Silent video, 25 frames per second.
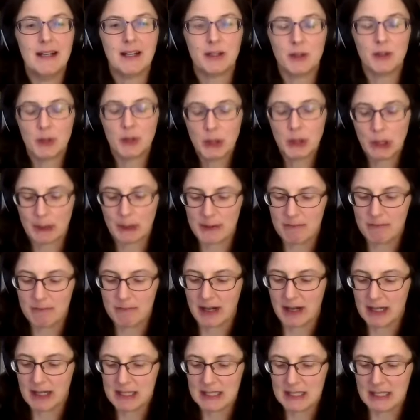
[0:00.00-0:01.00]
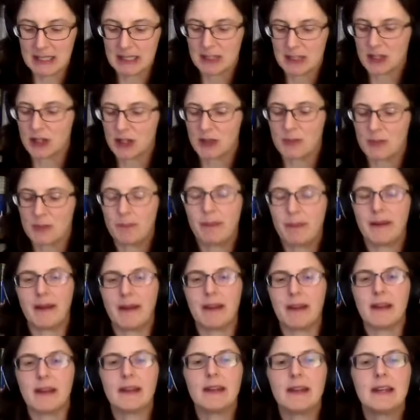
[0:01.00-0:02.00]
your copywriting should
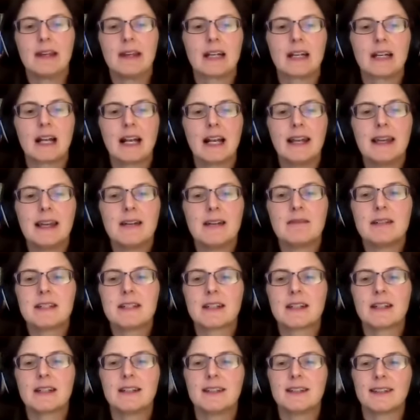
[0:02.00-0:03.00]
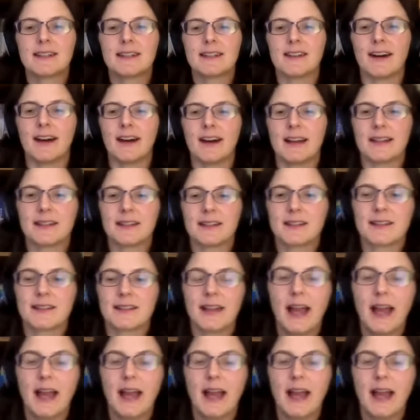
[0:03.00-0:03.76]
be clear and concise.